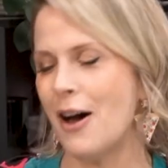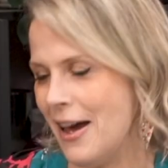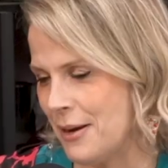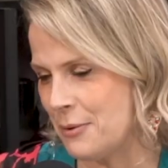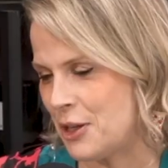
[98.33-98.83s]

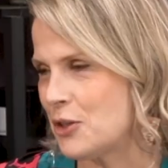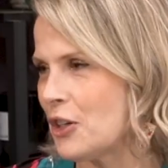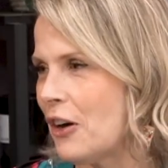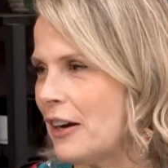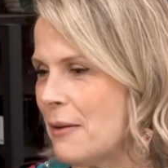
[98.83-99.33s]
I'm so
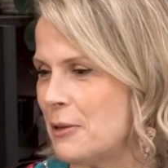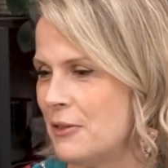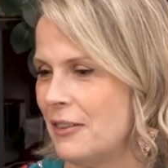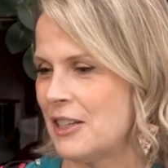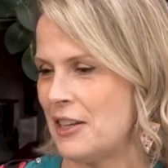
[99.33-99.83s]
sorry. I've been
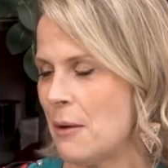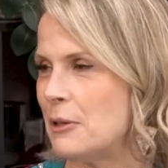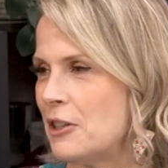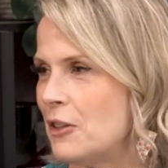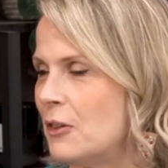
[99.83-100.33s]

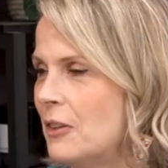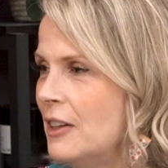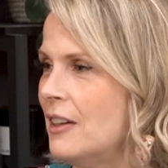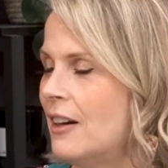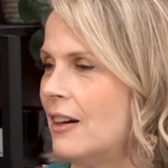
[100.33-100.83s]
examining you
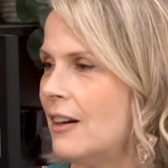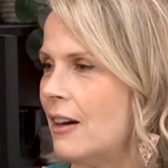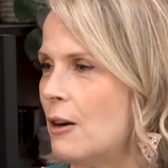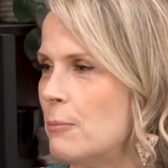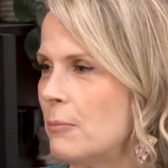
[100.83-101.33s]

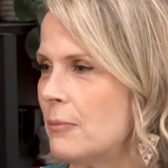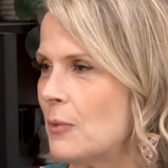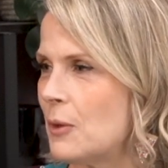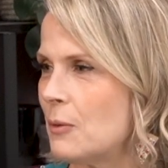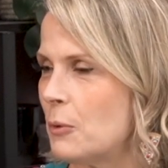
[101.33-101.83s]

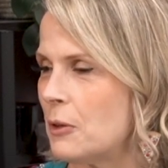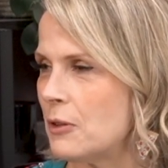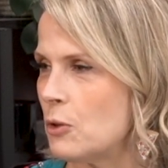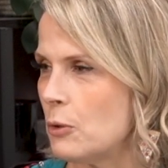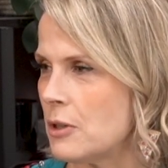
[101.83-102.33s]
with the
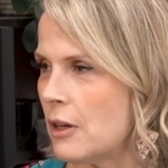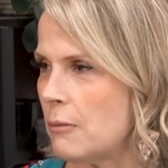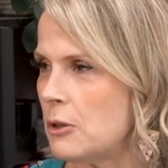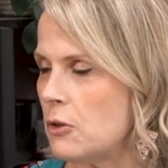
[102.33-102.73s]
tools that I've been